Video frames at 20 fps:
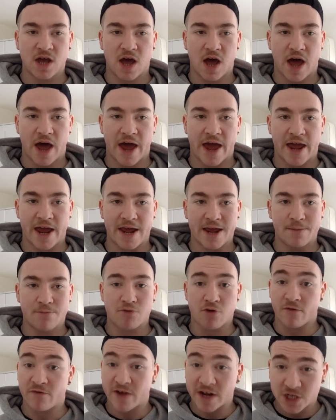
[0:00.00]
a
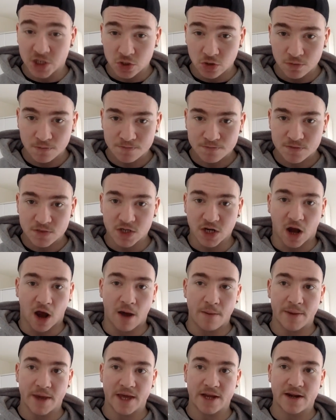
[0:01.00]
professional to
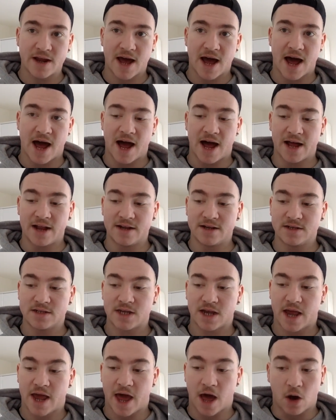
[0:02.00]
come in and
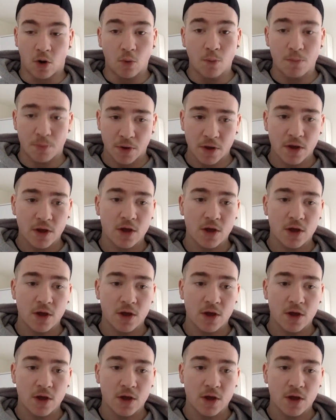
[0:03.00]
help